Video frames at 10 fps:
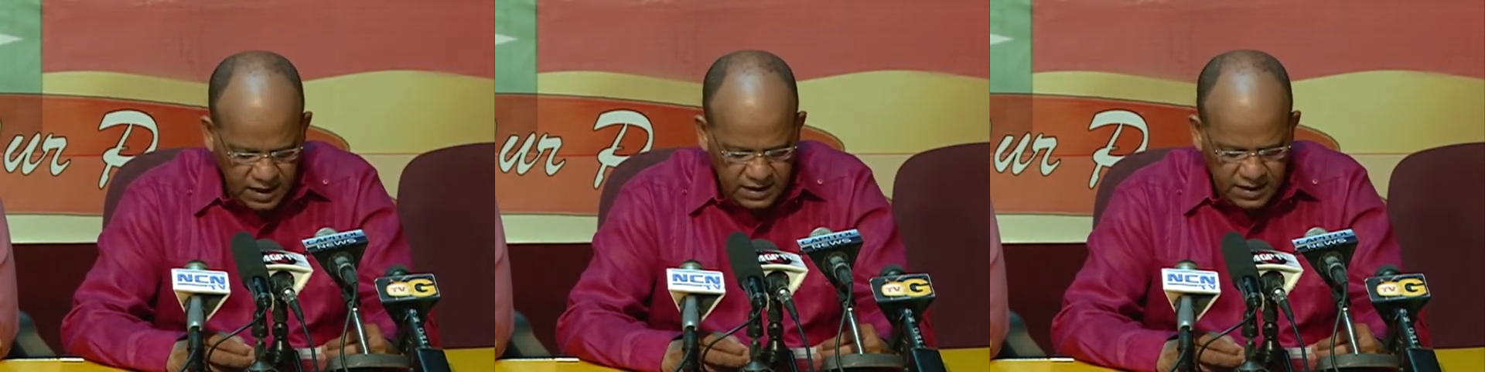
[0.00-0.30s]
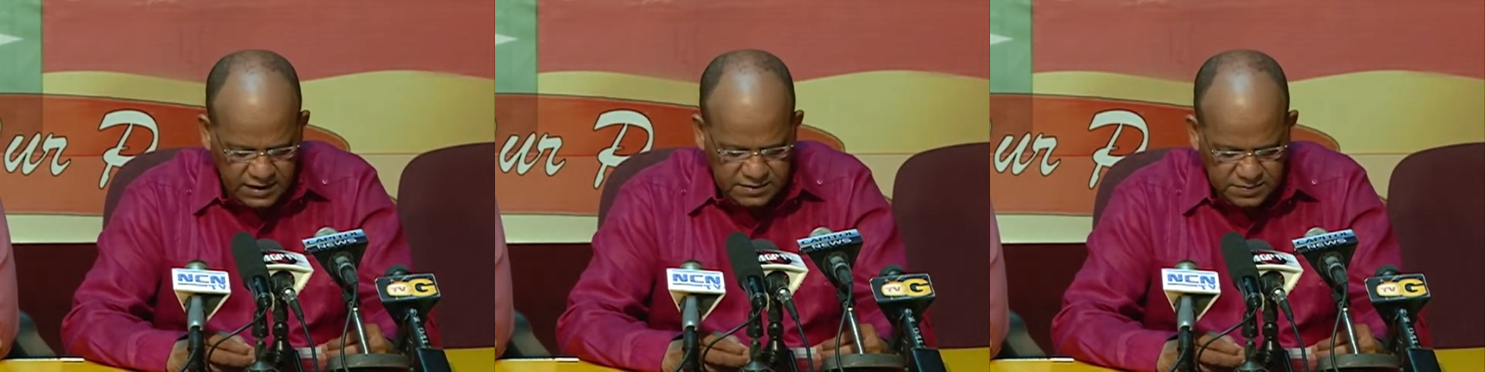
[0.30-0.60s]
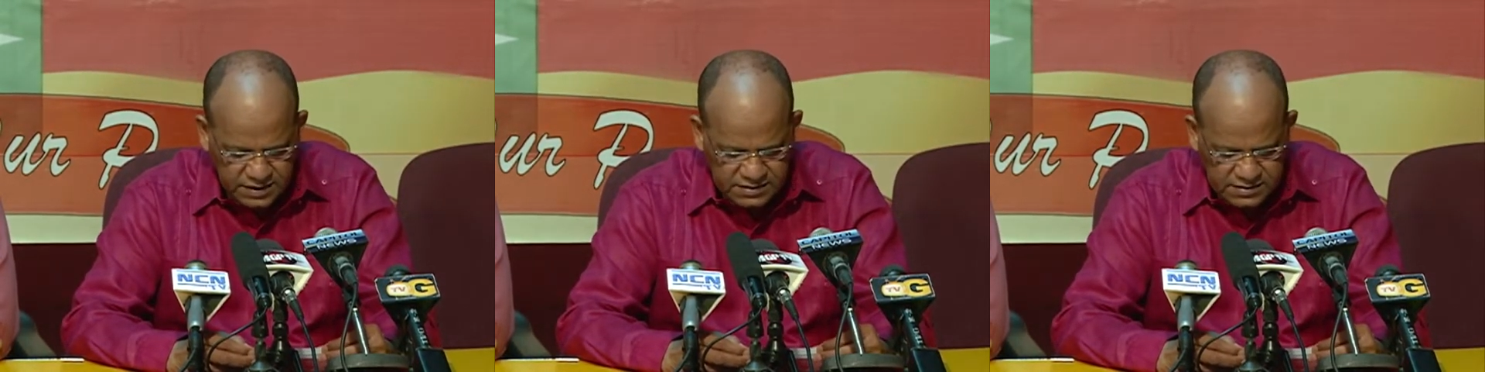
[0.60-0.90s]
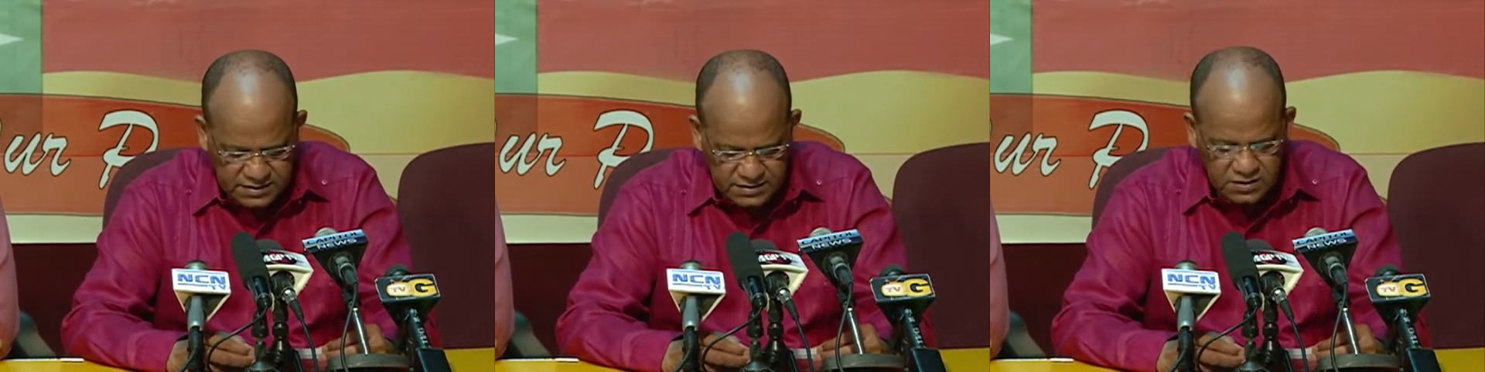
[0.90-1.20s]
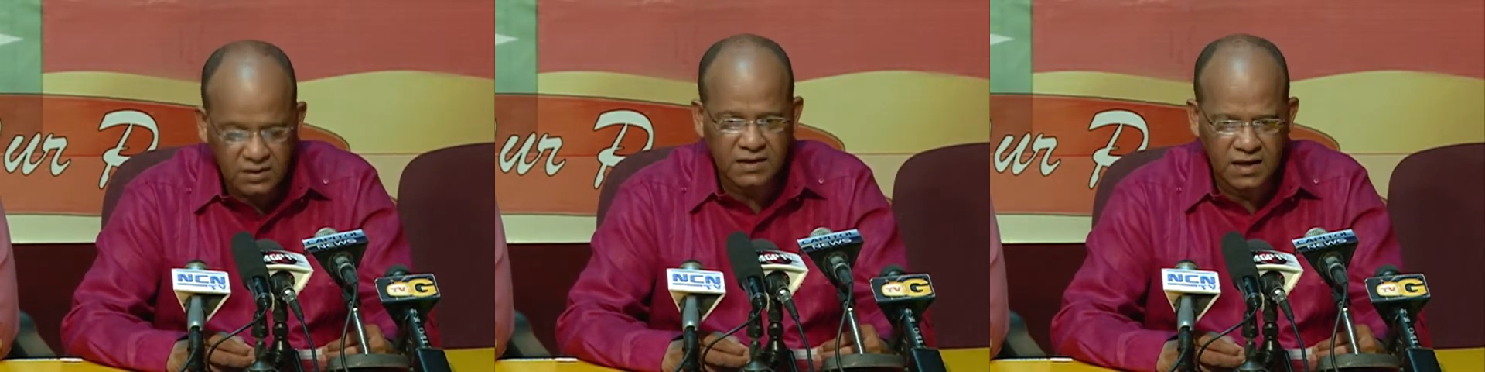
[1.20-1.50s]
and express
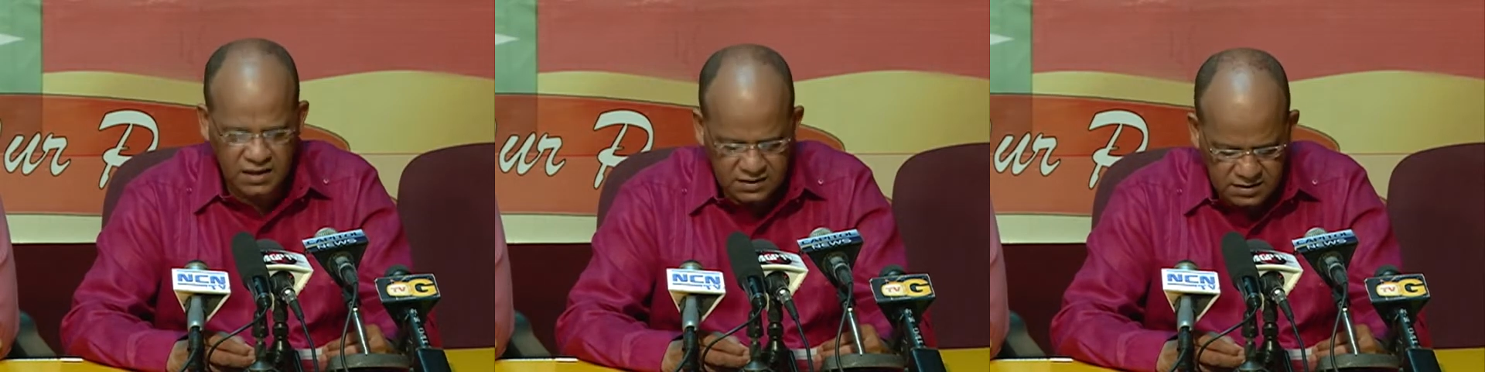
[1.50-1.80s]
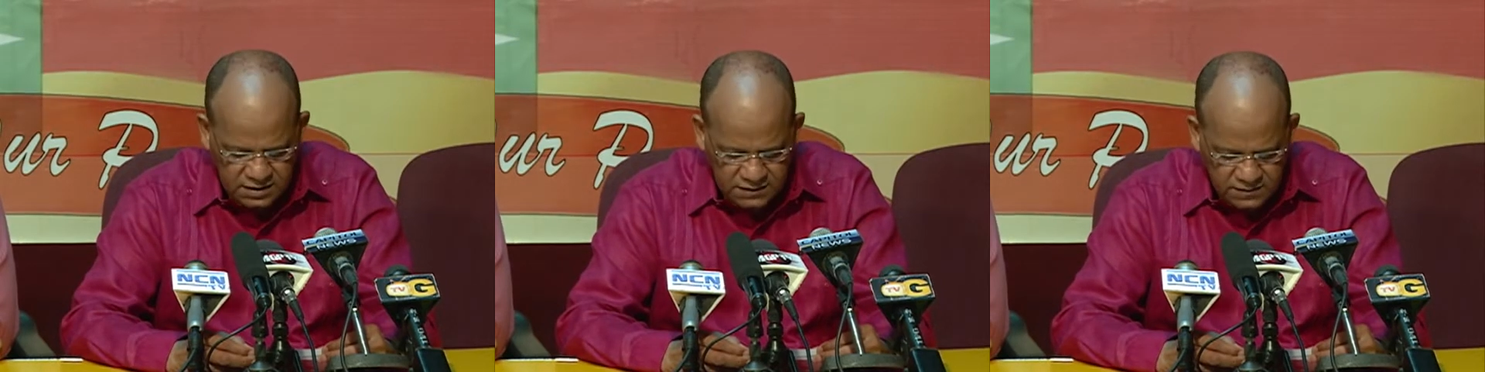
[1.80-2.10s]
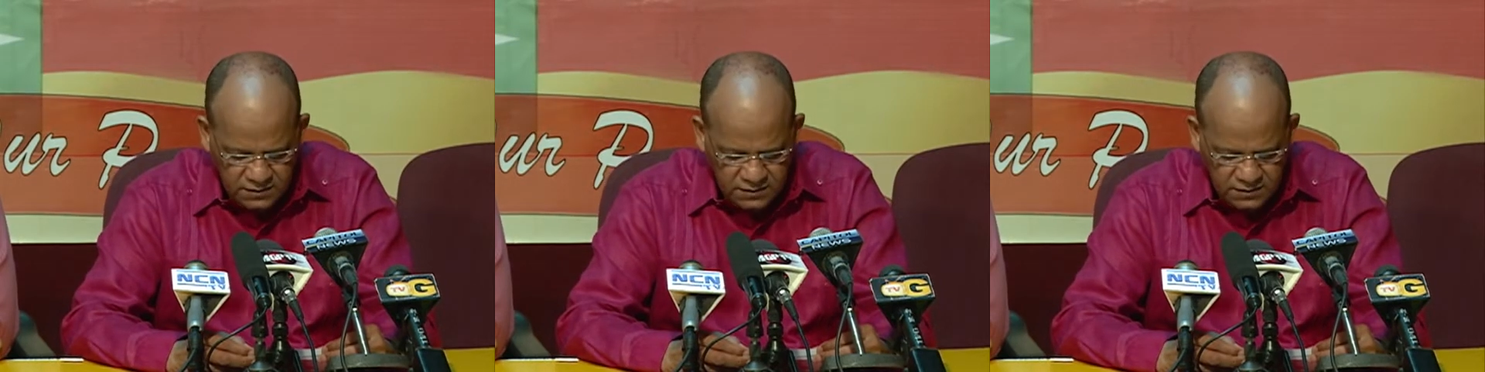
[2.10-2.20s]
solidarity